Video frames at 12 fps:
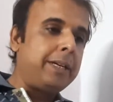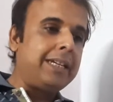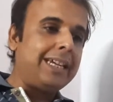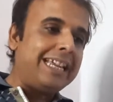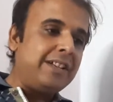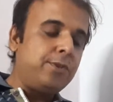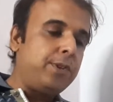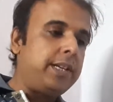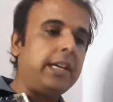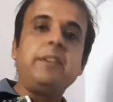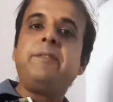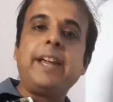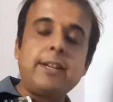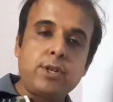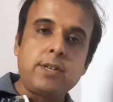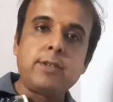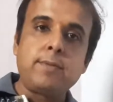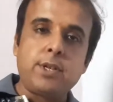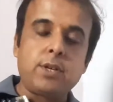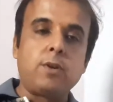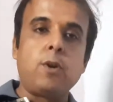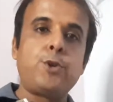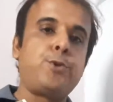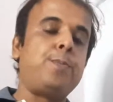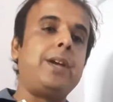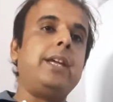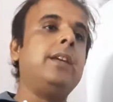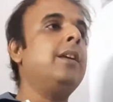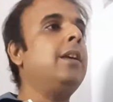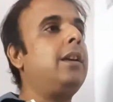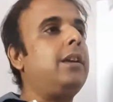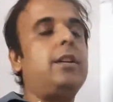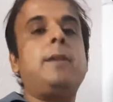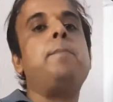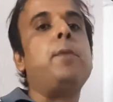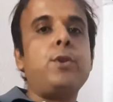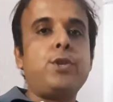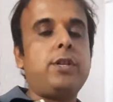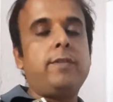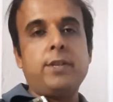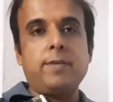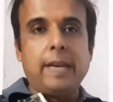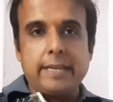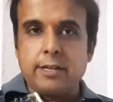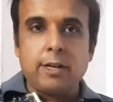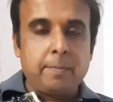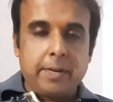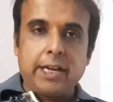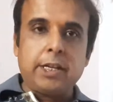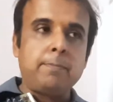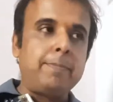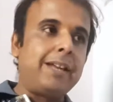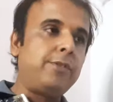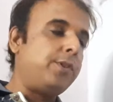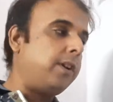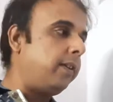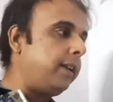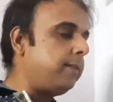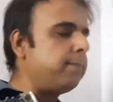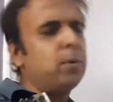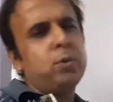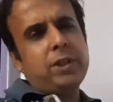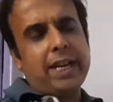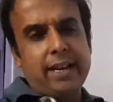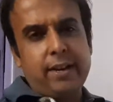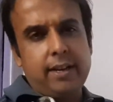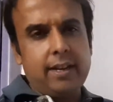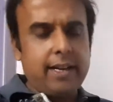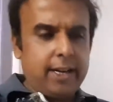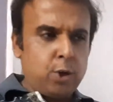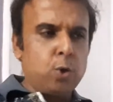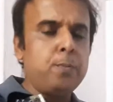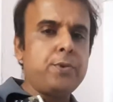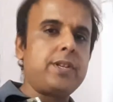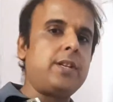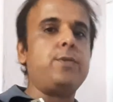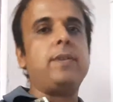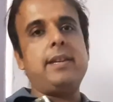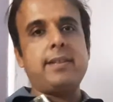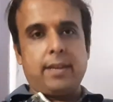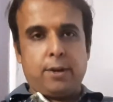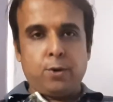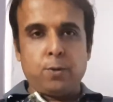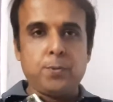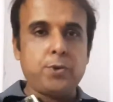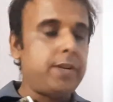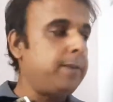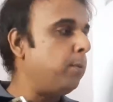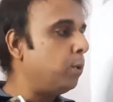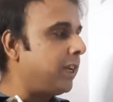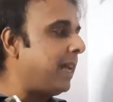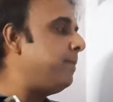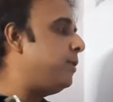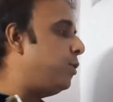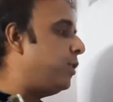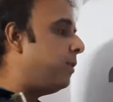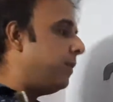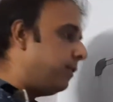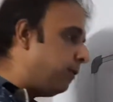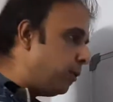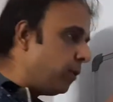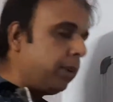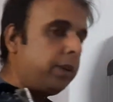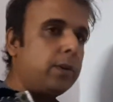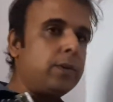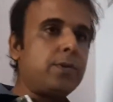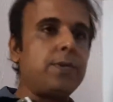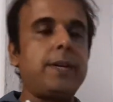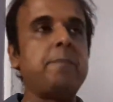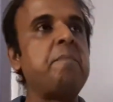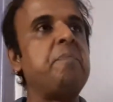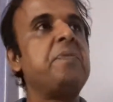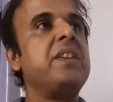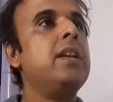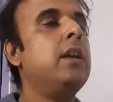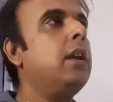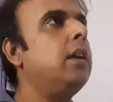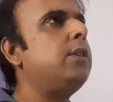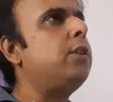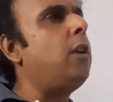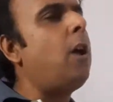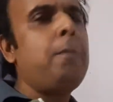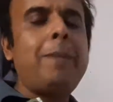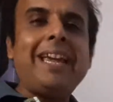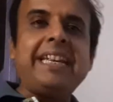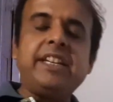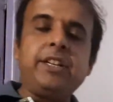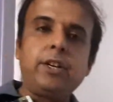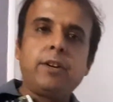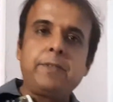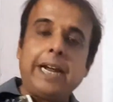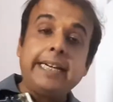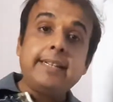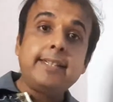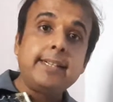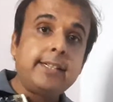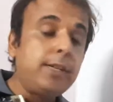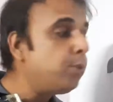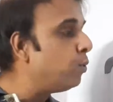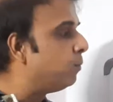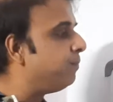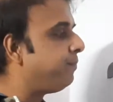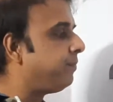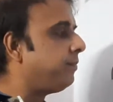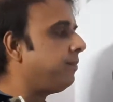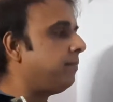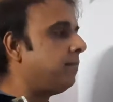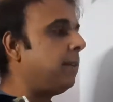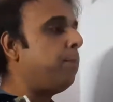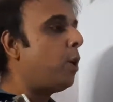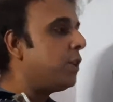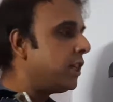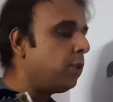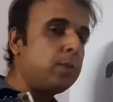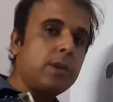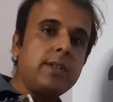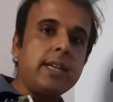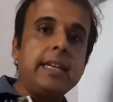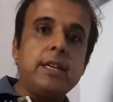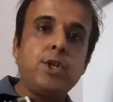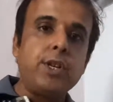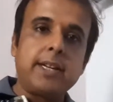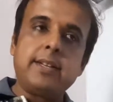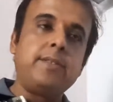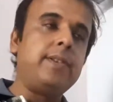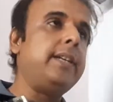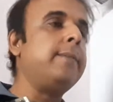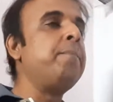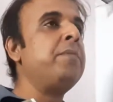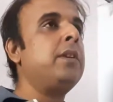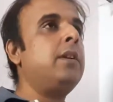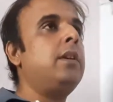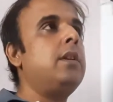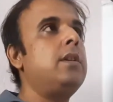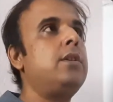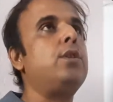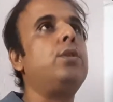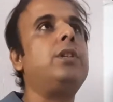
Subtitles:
in treating infections which are caused by gram-positive as well as gram-negative bacteria, right? Both aerobes as well as anaerobes, right? Both can be treated with fluoroquinolones, right? So long back in the year of 1962, the project was initiated, right? So